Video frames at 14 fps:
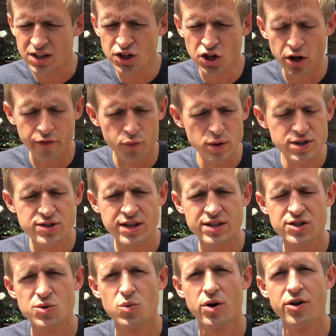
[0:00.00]
You know, if we see
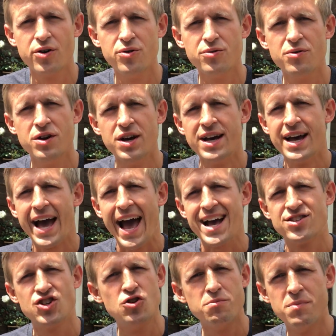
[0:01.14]
someone who
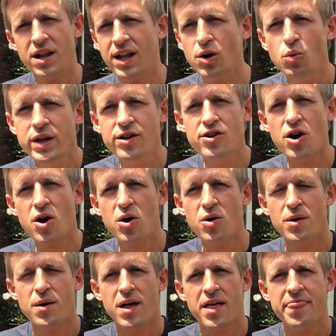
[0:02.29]
has humility, we
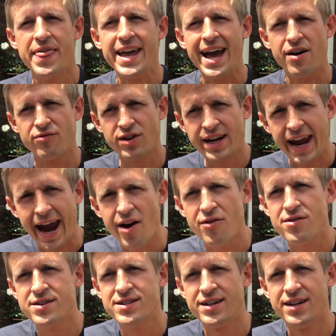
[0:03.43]
know they have
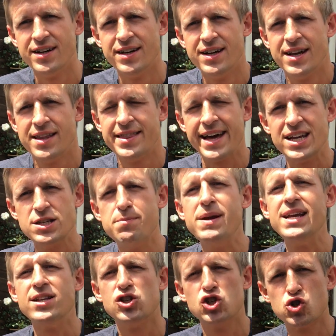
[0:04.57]
character that is
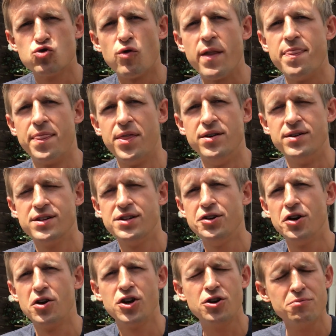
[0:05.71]
being strengthened. You
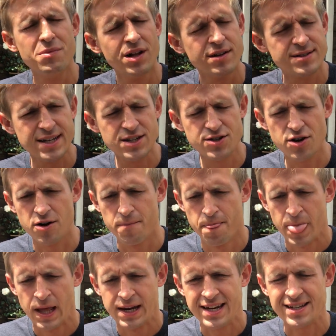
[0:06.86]
know, humility is not
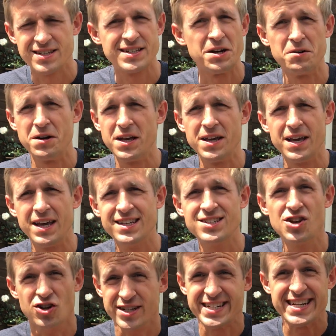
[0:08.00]
necessarily,
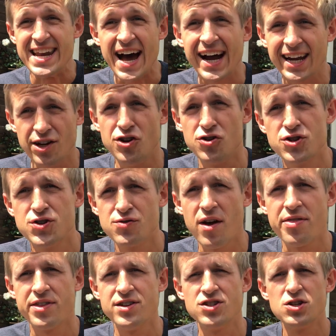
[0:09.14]
it's not denying your
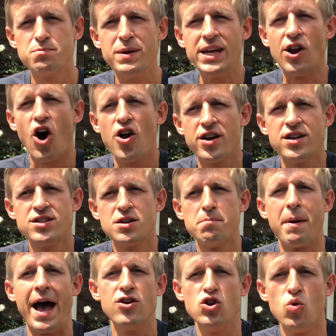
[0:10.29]
strength, it's just being honest
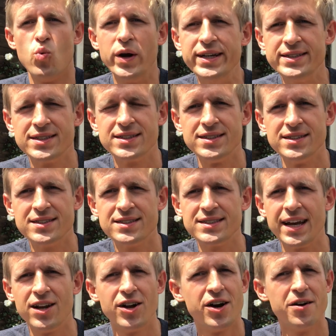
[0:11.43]
about your weaknesses,
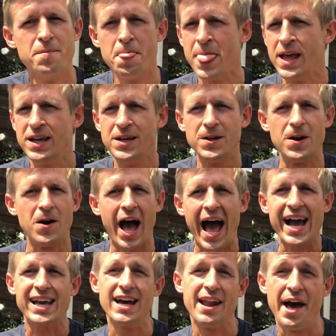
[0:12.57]
saying, look, you know,
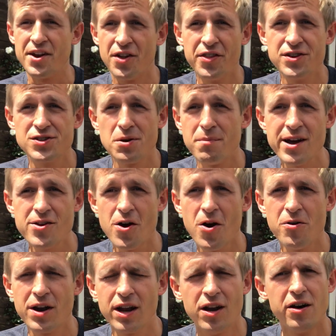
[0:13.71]
I can't handle this on my
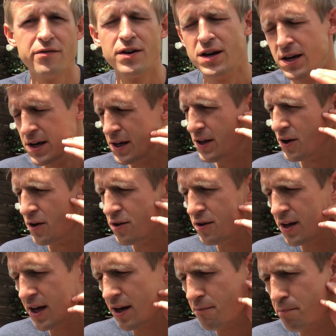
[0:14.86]
own. I love, you know,
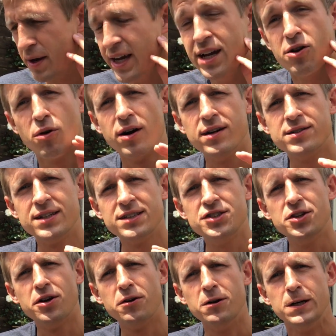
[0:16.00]
in Peter where it
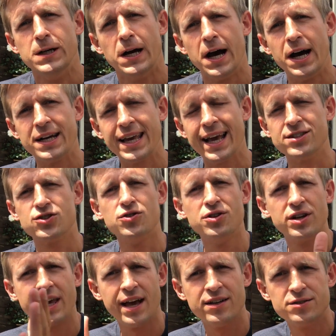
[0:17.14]
says, you know, cast all
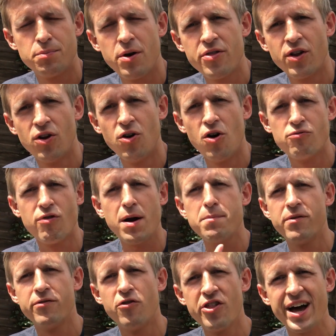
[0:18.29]
your cares upon the Lord. Right
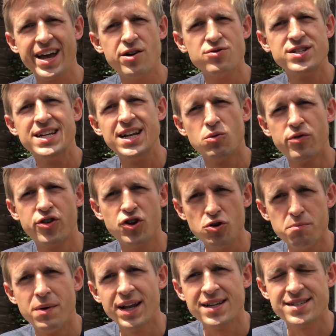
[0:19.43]
before that, he was dealing with
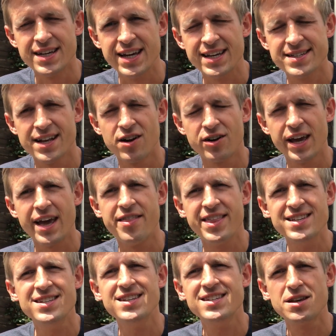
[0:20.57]
humility. He said, okay,
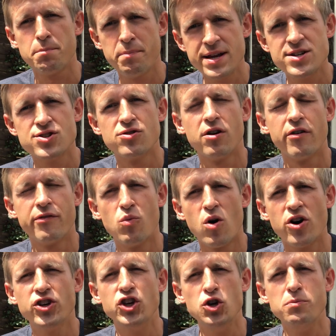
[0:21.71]
this is a picture of
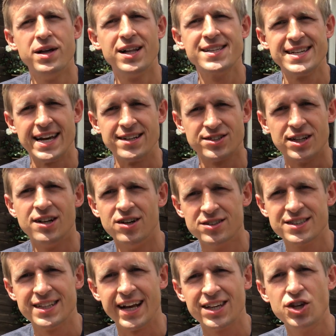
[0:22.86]
what humility actually
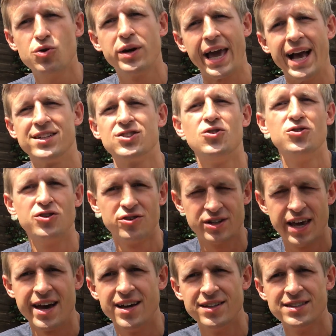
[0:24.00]
looks like. You cast all your
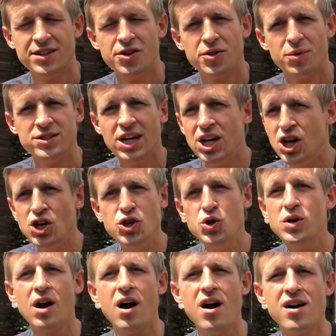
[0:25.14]
cares. In other words,
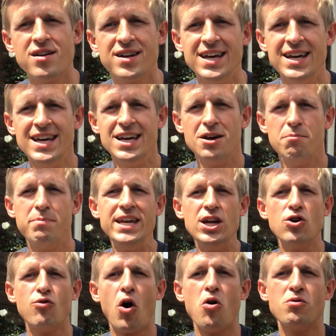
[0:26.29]
you can't be
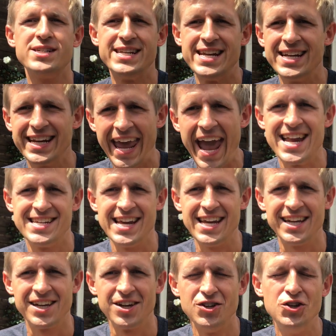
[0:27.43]
your own
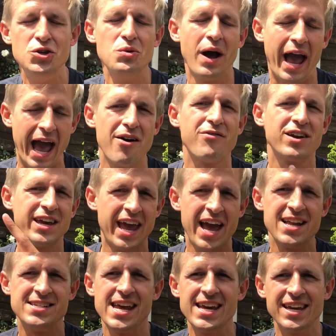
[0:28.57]
caretaker. You have a
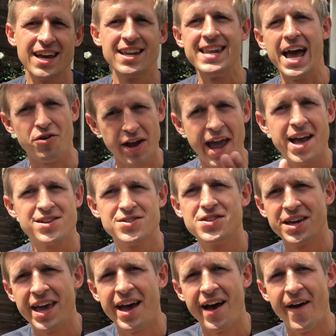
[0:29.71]
caretaker. Now cast
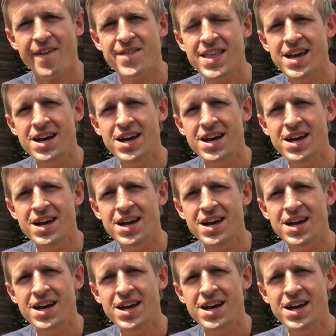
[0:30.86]
the care.